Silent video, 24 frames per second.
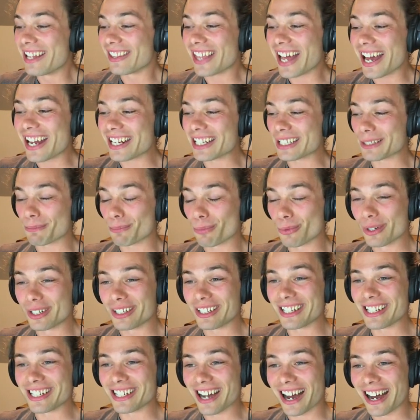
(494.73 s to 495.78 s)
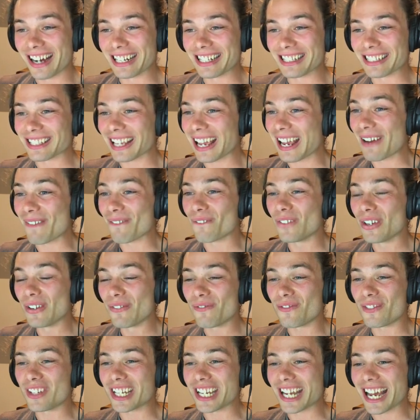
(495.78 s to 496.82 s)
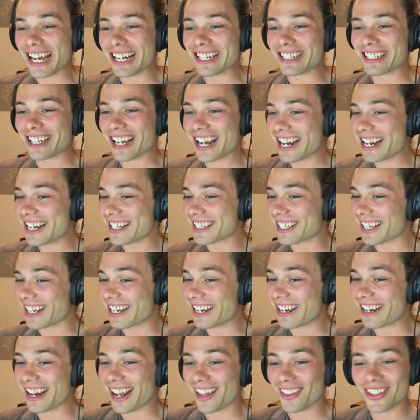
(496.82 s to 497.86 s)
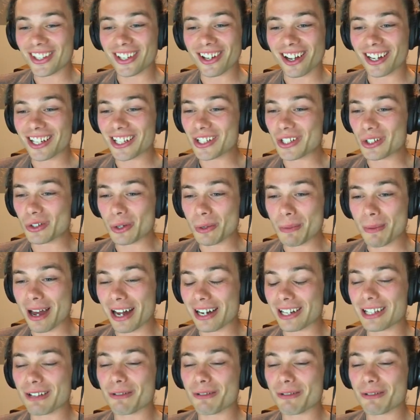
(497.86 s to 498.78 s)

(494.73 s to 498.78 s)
That is pretty darn insane. 58 days and nothing I can do about it.